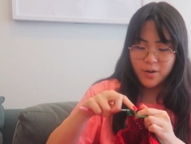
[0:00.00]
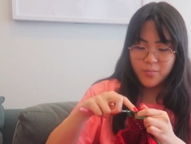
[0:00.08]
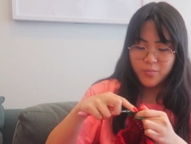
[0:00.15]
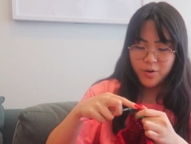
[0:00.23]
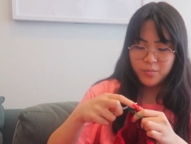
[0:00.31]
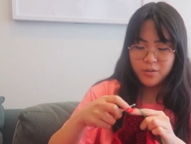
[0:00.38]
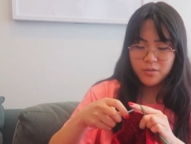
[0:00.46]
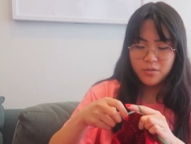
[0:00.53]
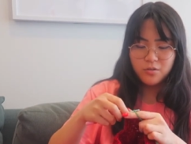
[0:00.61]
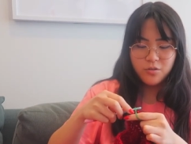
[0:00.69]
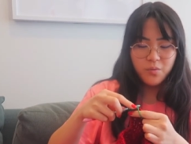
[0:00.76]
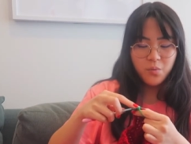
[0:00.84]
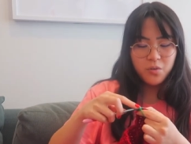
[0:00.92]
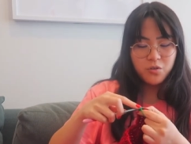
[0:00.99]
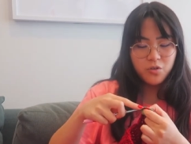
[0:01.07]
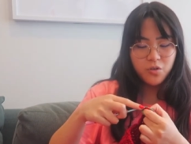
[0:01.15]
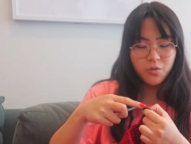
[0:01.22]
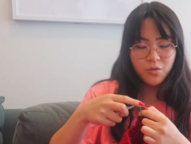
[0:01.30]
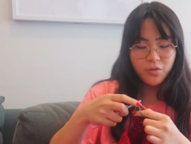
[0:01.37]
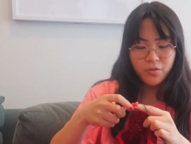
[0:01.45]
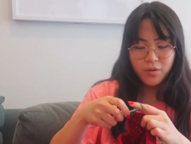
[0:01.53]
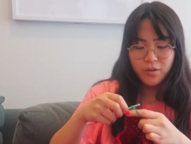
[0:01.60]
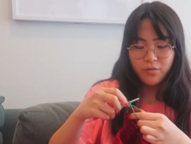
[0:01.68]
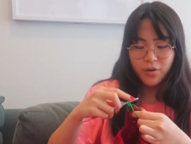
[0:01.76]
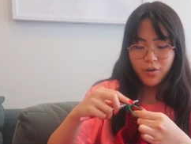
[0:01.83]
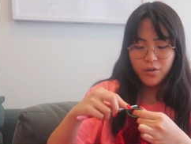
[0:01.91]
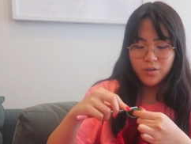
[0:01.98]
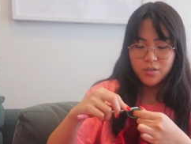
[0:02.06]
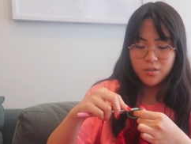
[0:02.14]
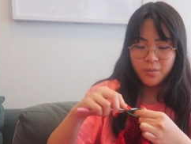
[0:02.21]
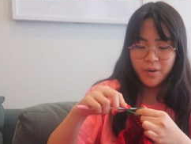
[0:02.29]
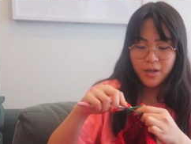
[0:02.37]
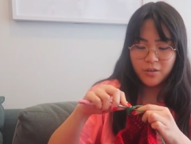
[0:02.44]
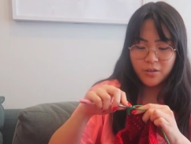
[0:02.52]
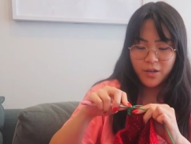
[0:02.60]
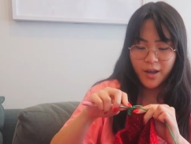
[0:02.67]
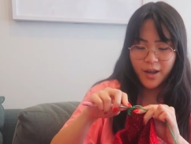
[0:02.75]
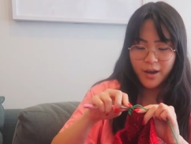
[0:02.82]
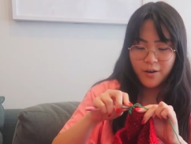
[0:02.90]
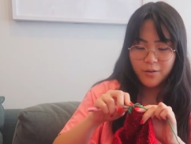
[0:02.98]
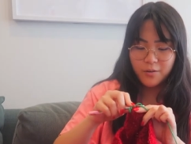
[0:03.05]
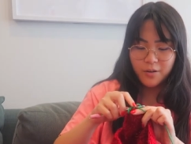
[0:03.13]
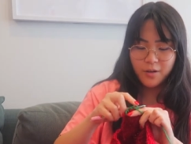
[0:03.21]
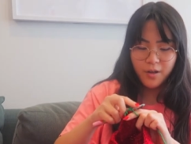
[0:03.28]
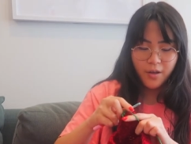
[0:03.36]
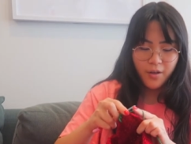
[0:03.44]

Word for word: I'm probably going to do maybe two or three rows depending on how